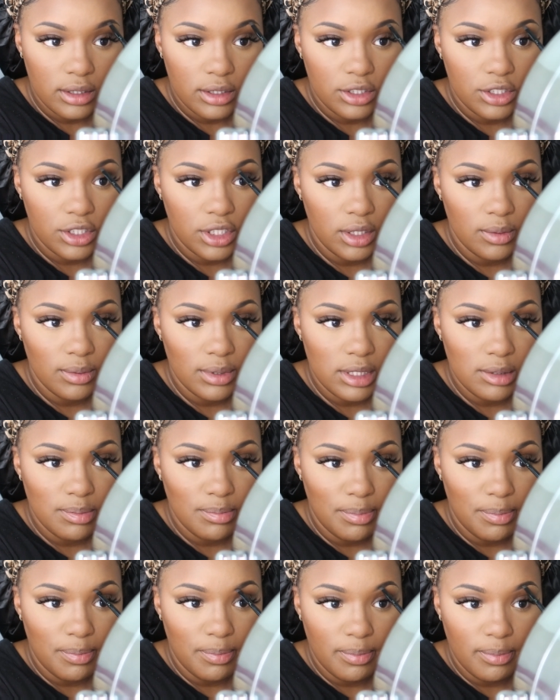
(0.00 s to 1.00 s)
she was,
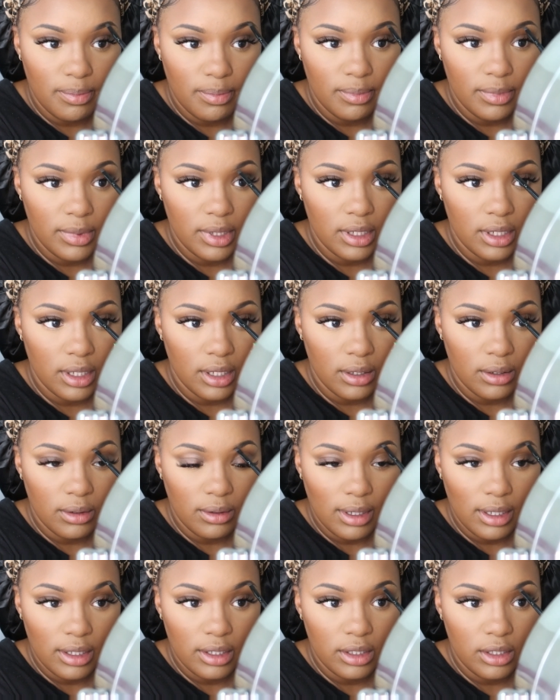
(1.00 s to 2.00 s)
you
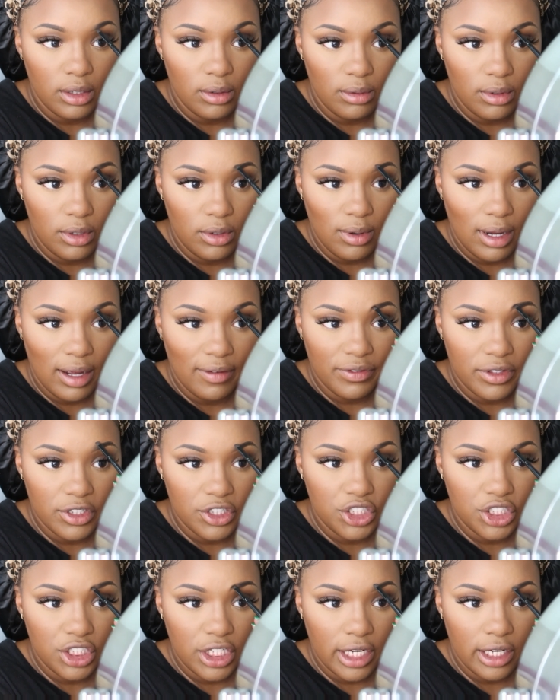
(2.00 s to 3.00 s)
know, you have to
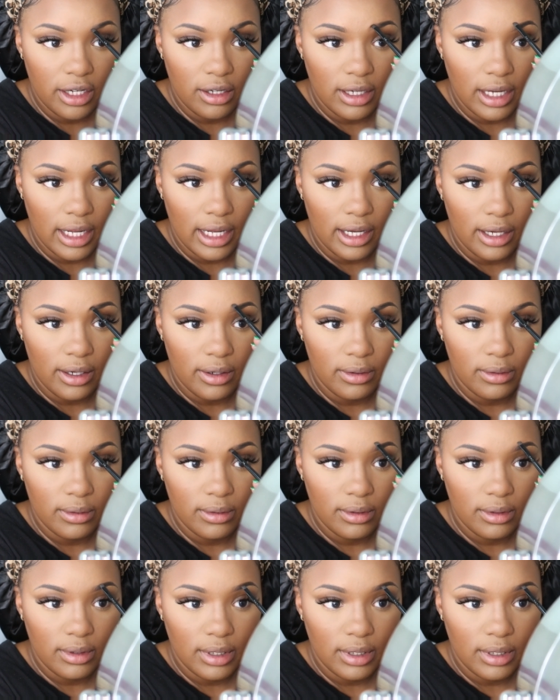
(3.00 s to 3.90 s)
share now.